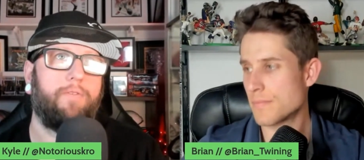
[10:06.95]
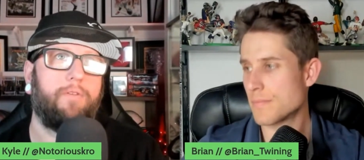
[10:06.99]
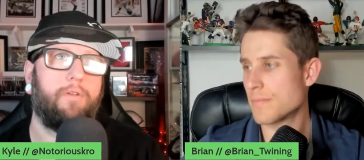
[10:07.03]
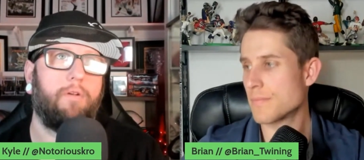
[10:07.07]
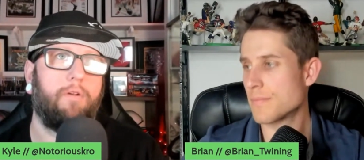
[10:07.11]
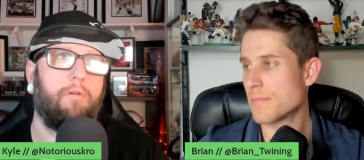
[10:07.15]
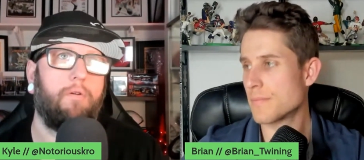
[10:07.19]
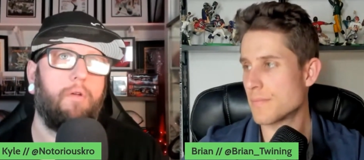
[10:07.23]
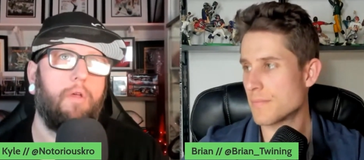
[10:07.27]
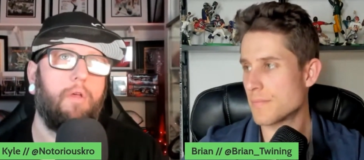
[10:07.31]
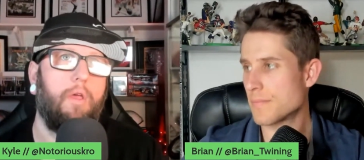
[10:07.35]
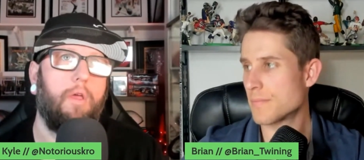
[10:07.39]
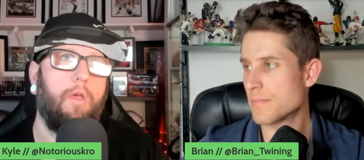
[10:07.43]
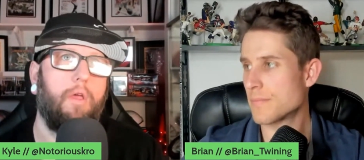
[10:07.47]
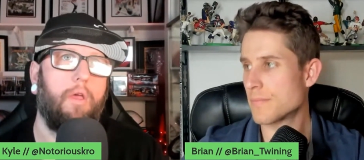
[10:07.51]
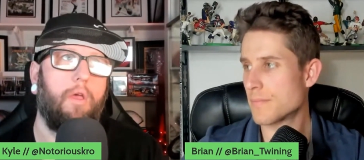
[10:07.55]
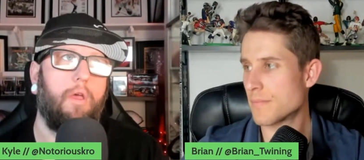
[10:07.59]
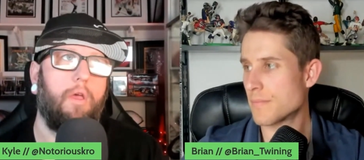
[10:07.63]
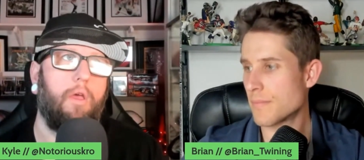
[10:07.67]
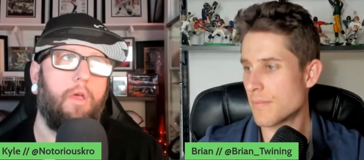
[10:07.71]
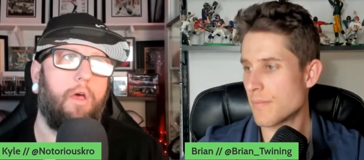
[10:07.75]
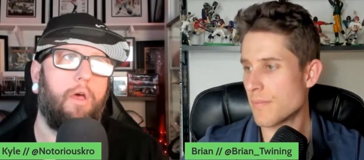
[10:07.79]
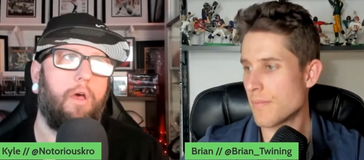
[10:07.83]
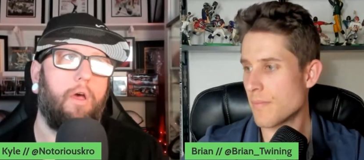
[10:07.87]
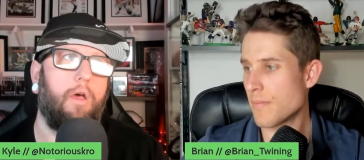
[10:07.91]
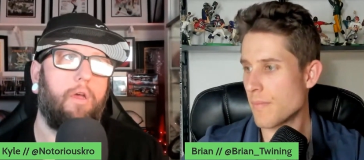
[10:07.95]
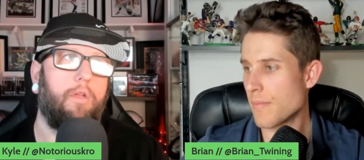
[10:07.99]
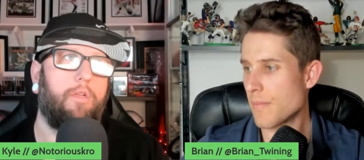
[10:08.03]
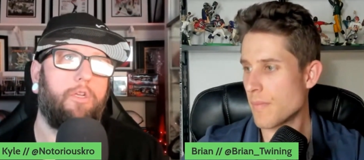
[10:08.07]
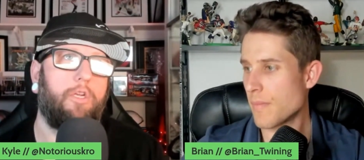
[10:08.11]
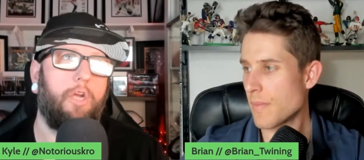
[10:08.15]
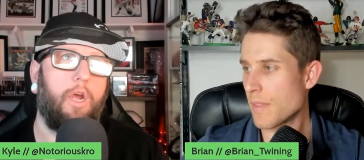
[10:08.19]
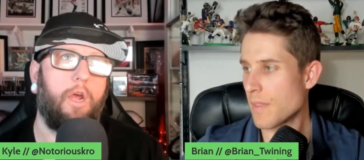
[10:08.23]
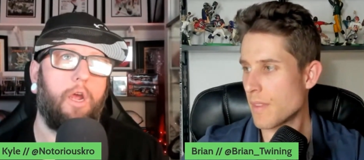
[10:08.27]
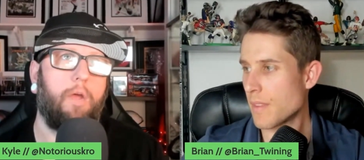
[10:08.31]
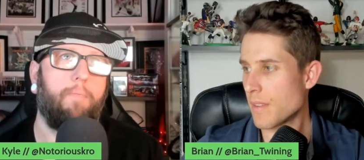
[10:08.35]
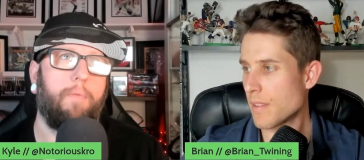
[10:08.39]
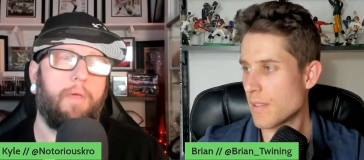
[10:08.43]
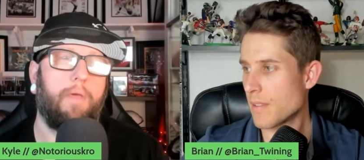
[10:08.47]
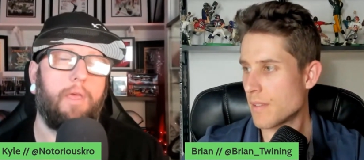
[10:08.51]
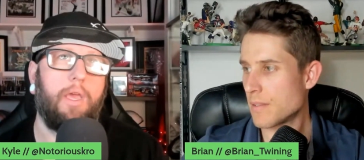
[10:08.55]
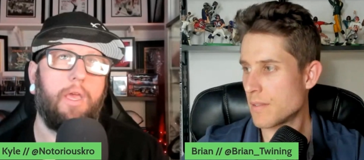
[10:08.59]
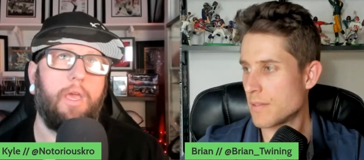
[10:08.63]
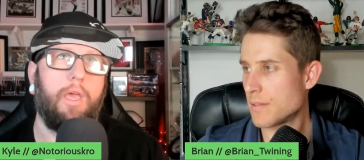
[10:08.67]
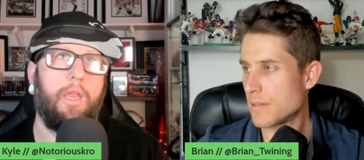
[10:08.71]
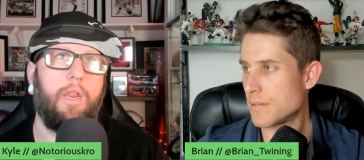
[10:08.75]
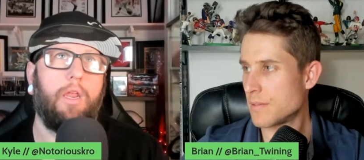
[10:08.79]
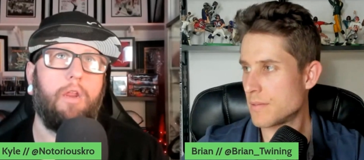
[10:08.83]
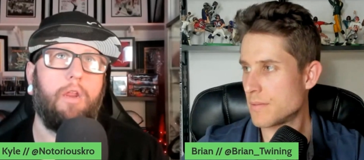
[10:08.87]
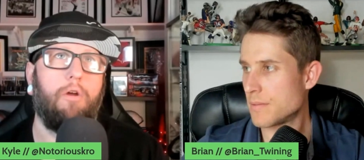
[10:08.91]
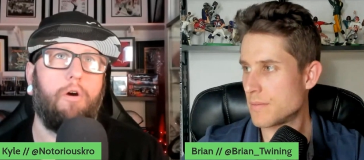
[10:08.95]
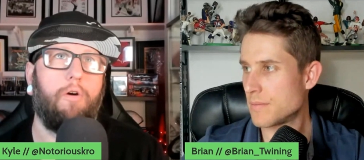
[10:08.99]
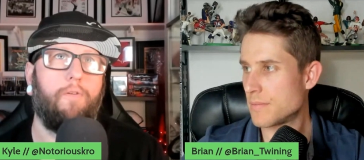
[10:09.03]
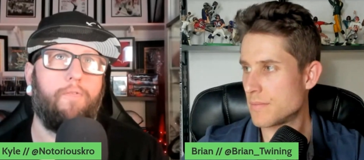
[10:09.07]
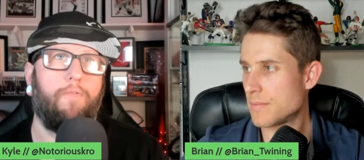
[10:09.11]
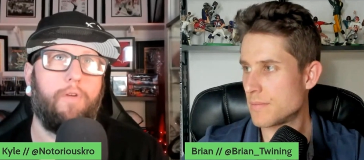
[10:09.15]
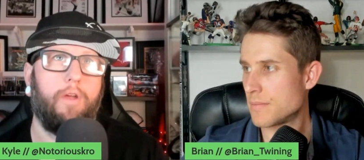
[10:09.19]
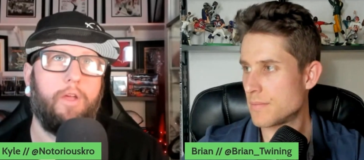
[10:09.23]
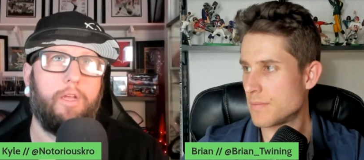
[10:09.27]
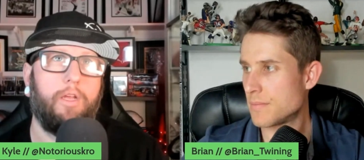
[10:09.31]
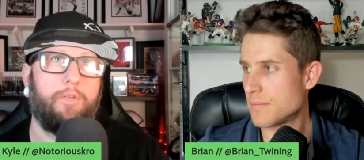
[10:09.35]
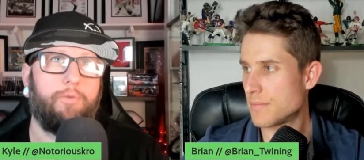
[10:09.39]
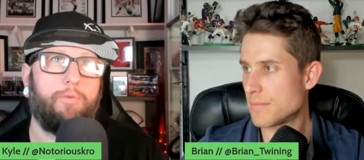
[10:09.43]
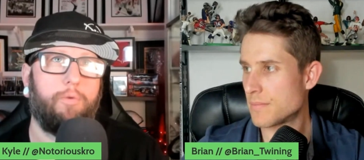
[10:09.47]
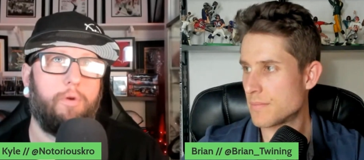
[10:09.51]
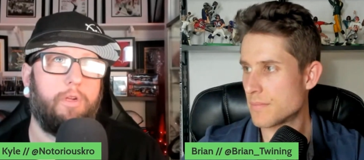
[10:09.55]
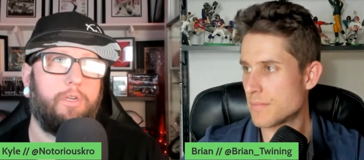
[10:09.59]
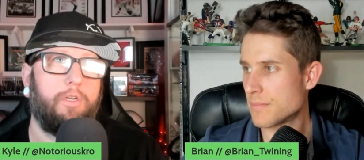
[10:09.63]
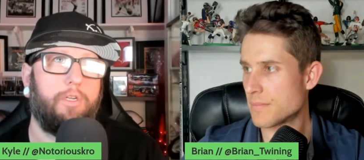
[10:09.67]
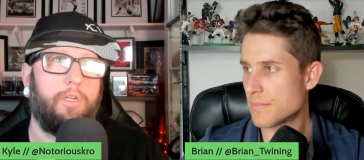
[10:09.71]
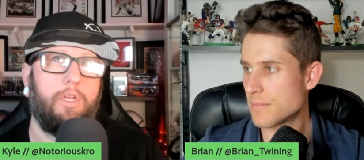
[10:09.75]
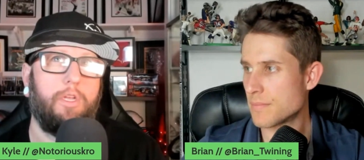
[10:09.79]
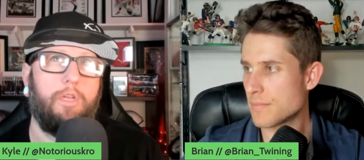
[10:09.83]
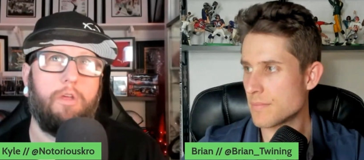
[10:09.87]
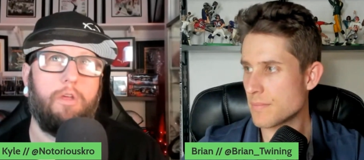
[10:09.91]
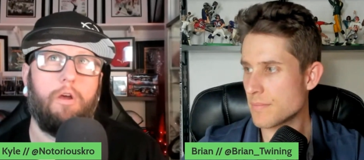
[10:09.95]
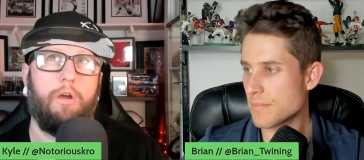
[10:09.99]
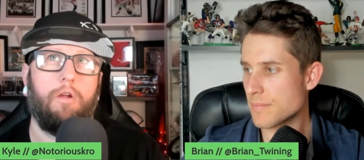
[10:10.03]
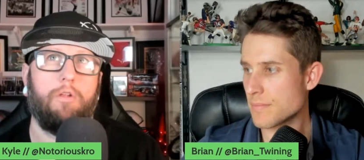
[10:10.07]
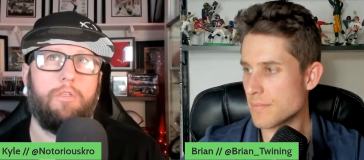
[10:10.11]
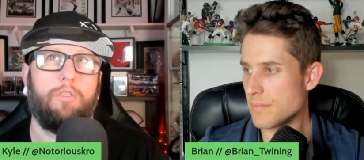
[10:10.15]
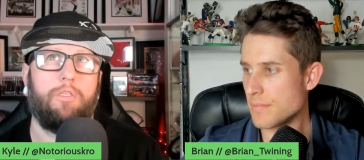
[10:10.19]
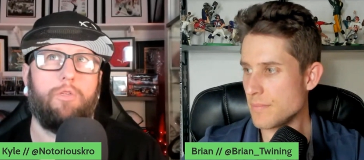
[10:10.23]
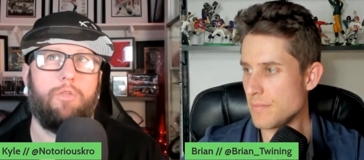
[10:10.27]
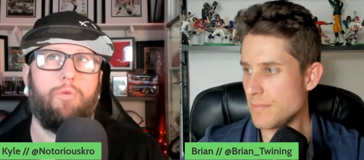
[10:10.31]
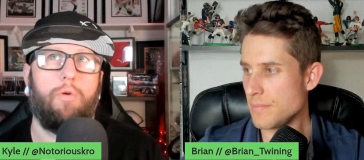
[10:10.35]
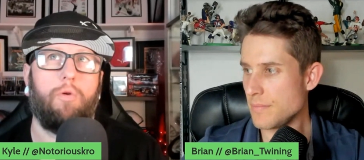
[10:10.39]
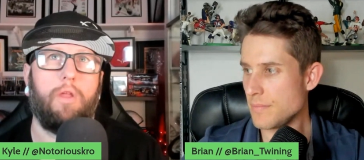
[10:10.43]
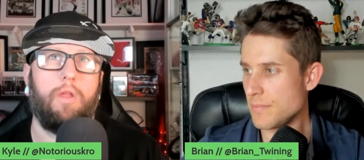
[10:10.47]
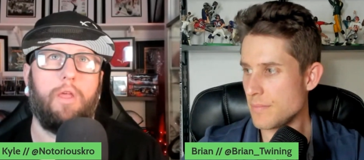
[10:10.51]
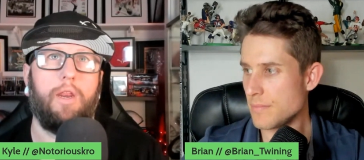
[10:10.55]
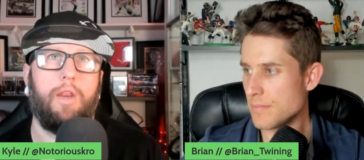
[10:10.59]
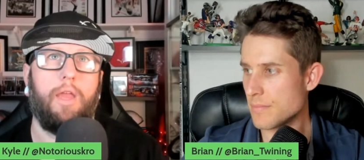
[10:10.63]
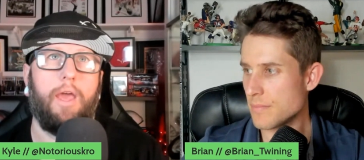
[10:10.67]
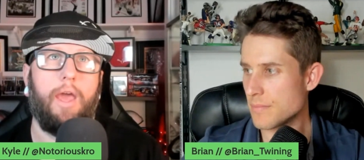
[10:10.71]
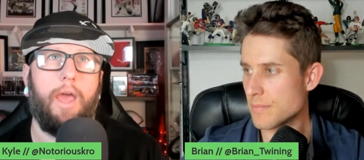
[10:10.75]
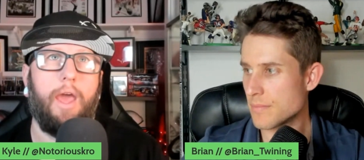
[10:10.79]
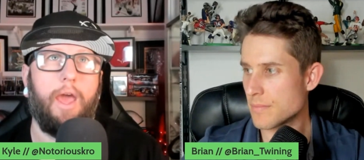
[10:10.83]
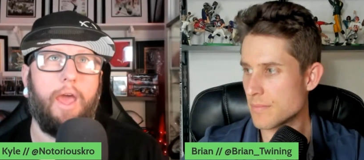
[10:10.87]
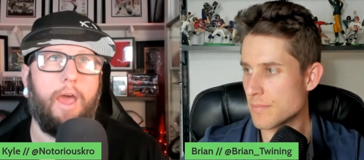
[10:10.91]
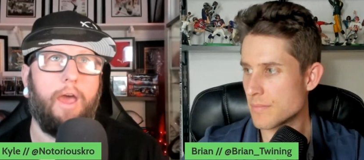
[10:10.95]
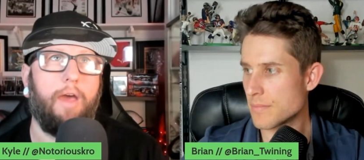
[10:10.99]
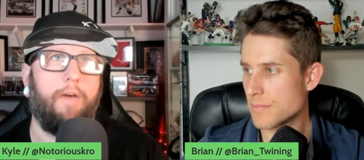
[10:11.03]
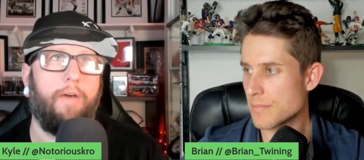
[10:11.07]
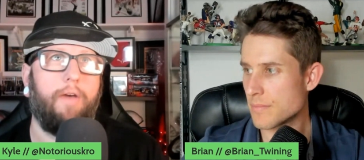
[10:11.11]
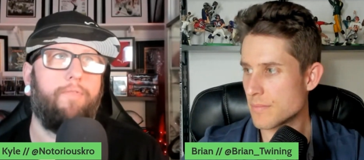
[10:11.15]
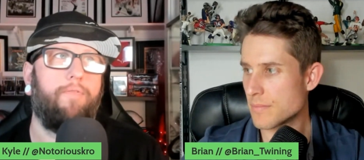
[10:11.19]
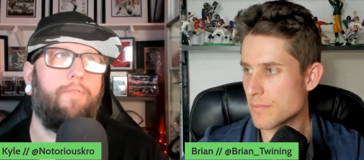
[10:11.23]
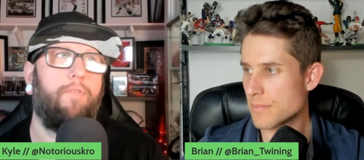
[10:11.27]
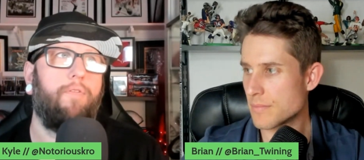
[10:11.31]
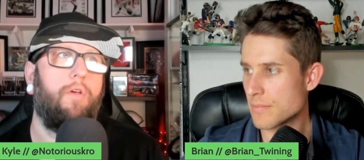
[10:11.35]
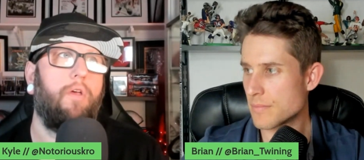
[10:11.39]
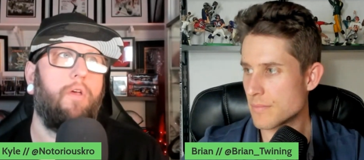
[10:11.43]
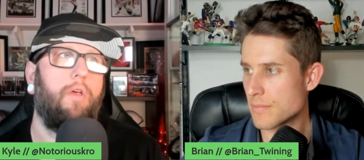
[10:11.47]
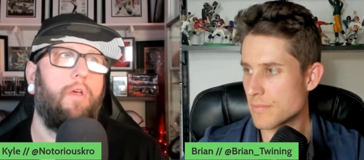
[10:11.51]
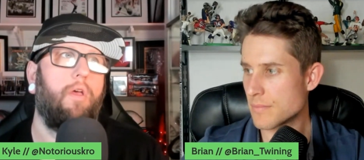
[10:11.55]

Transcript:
Speaker 1: So uh, Jerick McKinnon over his rushing yards, 20 and a half.